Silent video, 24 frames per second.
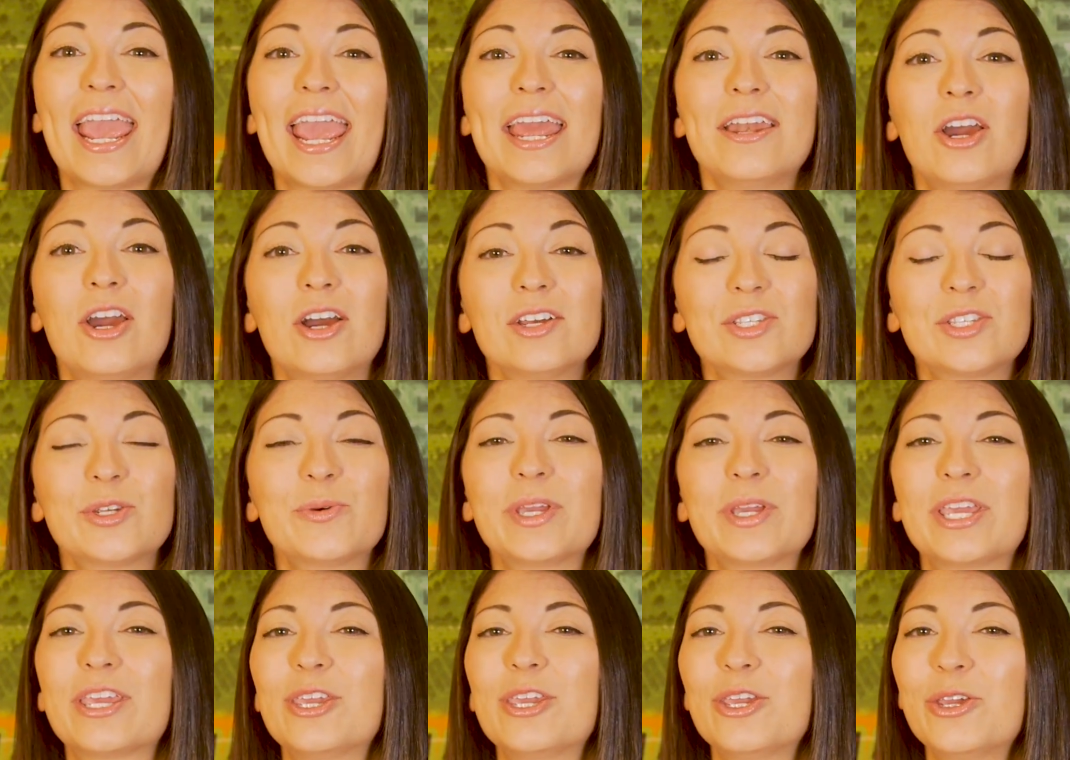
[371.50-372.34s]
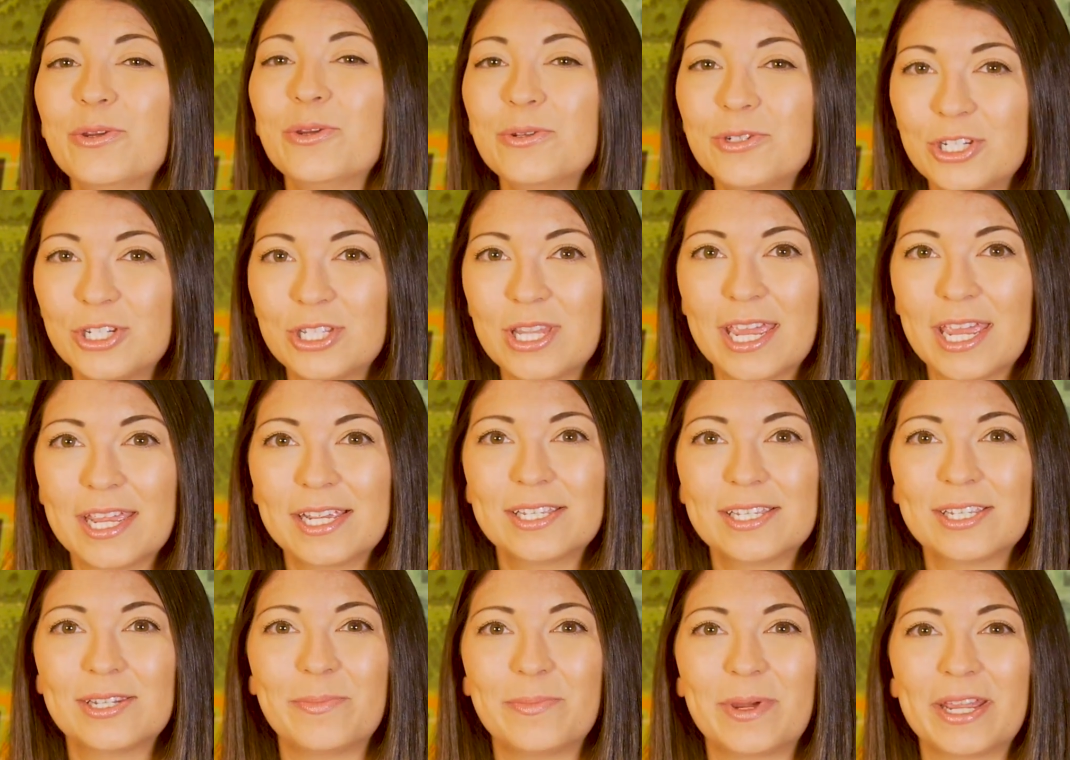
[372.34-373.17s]
And also a huge
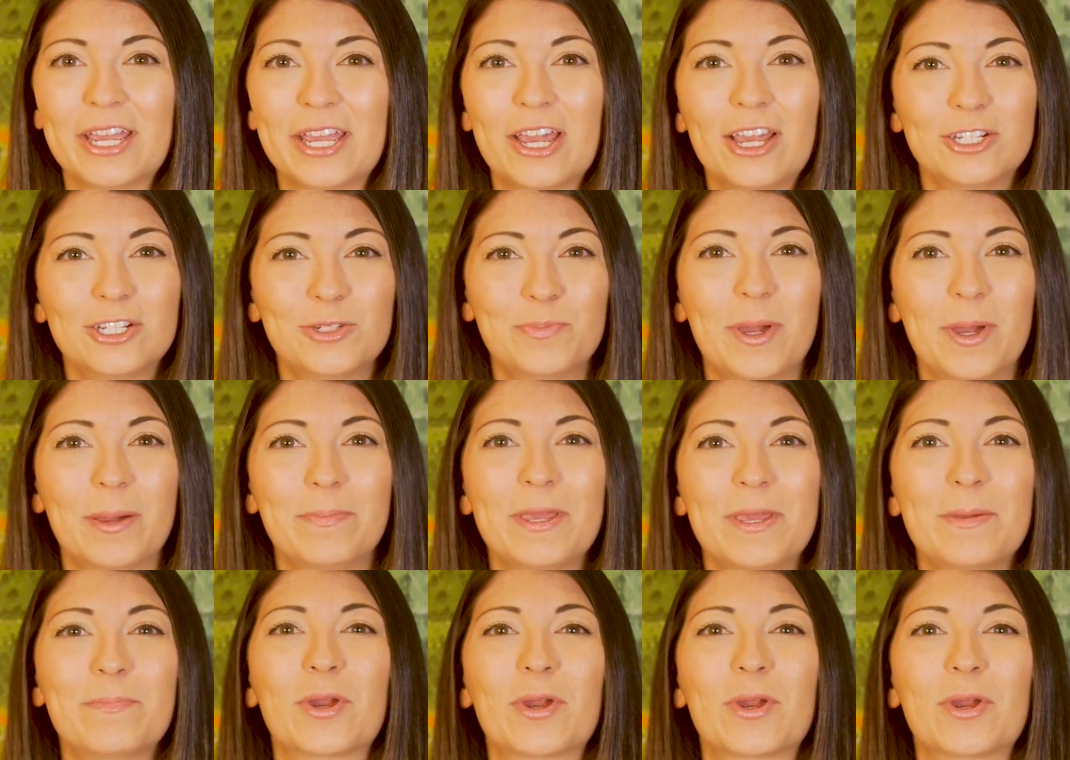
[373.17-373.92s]
thanks to my Hush Puppy